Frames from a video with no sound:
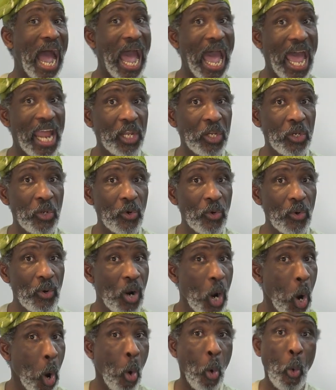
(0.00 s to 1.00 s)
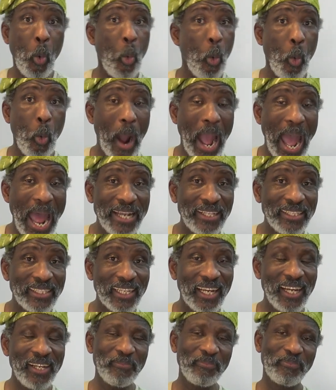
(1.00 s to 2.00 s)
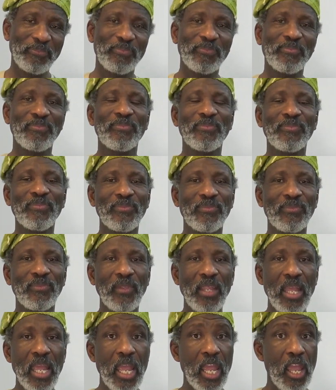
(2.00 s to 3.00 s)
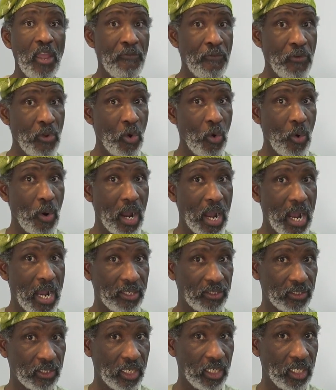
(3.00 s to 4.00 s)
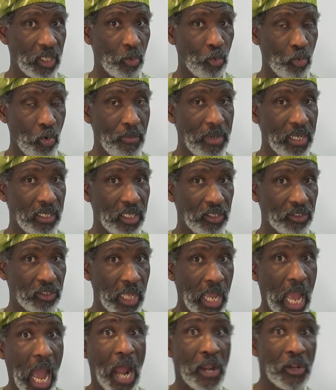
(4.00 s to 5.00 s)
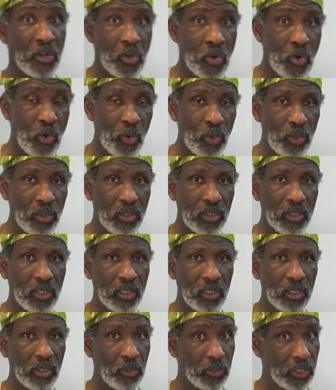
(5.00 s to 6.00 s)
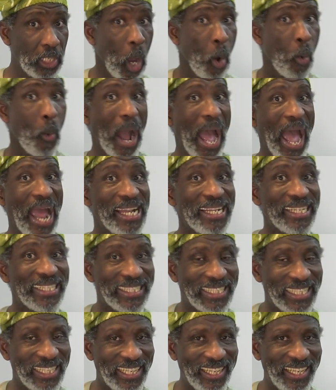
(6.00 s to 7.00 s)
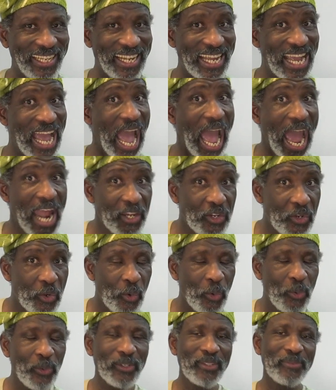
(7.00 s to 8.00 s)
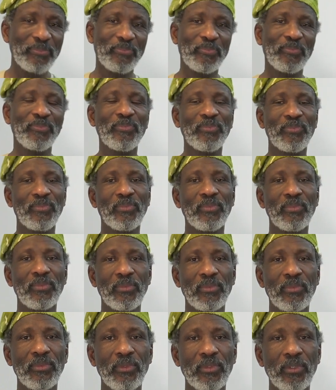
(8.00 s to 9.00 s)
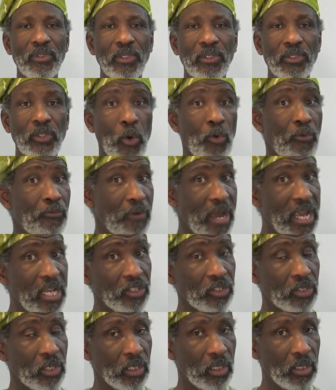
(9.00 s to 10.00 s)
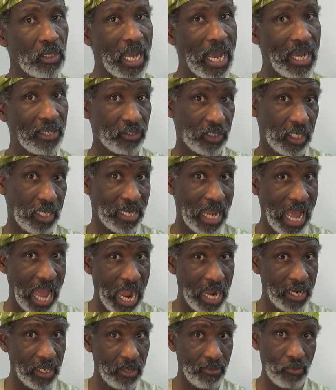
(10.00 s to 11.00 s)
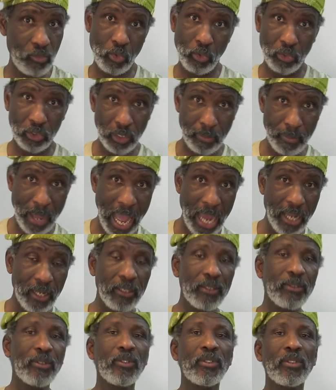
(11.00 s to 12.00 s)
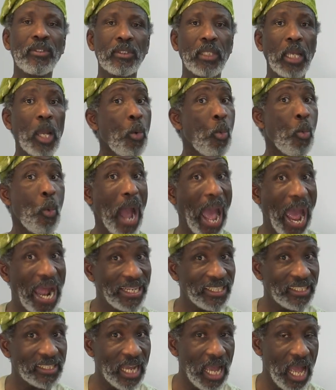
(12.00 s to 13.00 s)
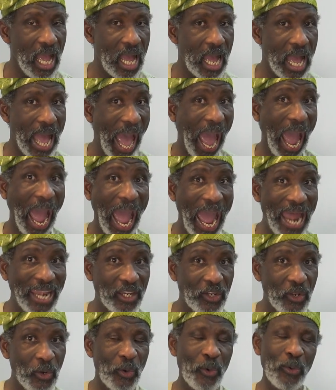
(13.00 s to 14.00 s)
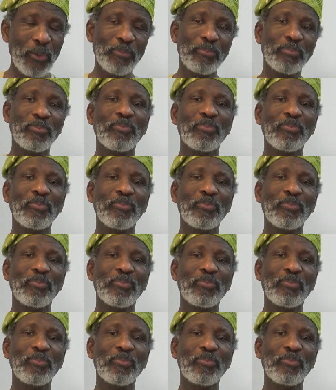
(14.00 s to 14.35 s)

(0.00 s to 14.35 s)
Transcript: And you wa anta? If you were asking a woman and say, "And you?" you say, "Wa anti?" And you. So Faisal asking Adam, who's a man, said, "Wa anta?" And you.